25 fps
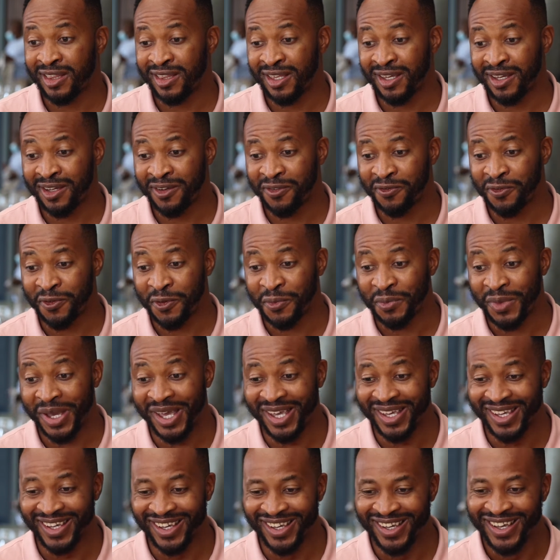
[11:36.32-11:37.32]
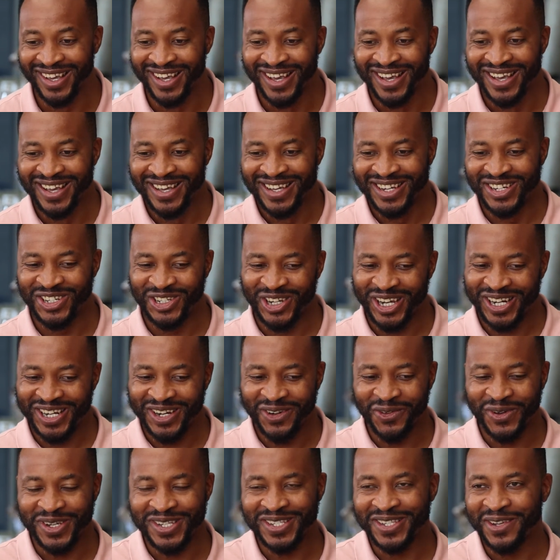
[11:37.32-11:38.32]
think for me,
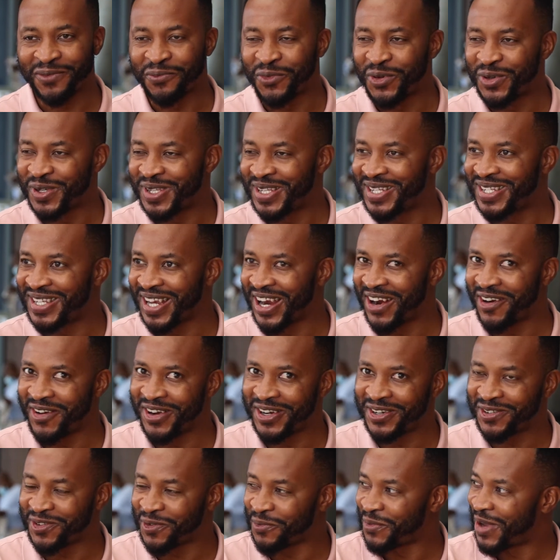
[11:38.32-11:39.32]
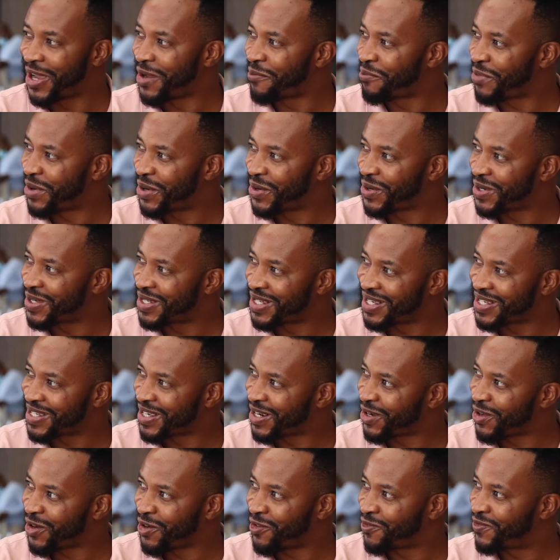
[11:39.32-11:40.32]
Chenin was the most daring to make because there's
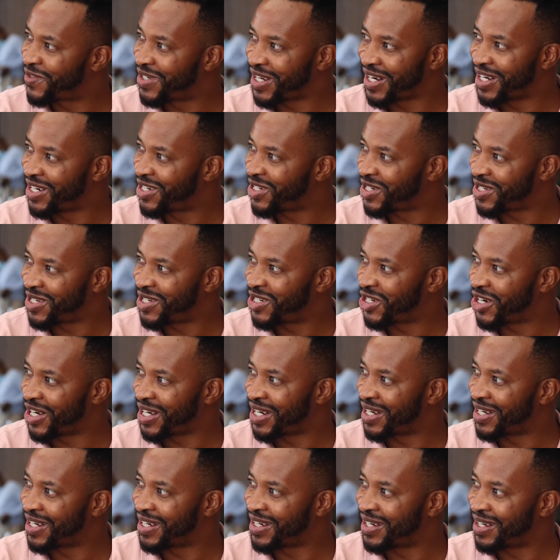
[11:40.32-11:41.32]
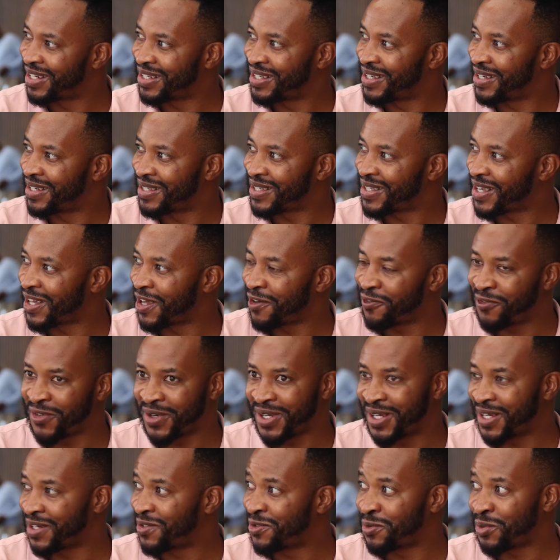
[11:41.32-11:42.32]
a lot of delicious Chenin in South
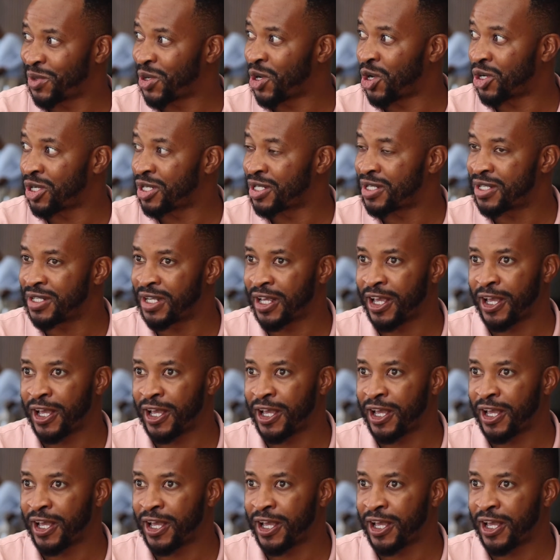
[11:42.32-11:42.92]
Africa, to be honest.